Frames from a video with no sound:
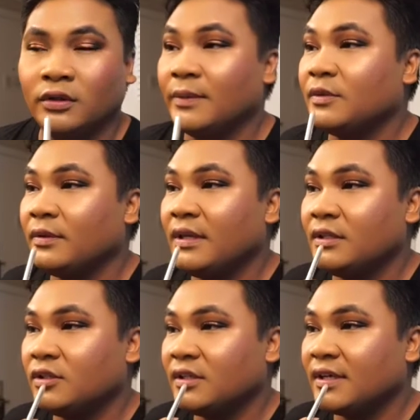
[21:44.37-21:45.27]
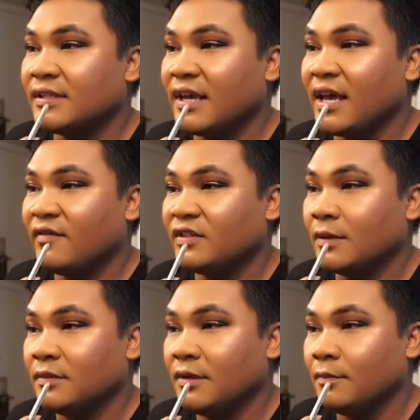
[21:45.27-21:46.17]
lips with this just because I have
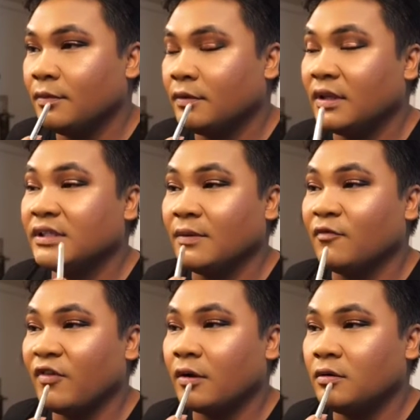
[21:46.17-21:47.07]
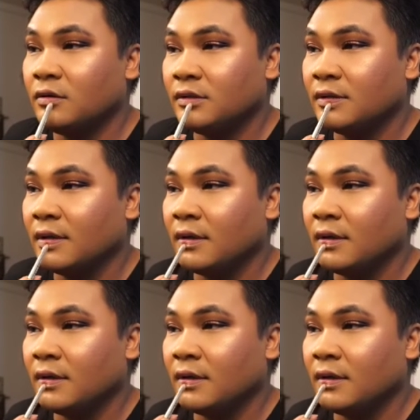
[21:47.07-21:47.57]
some freckles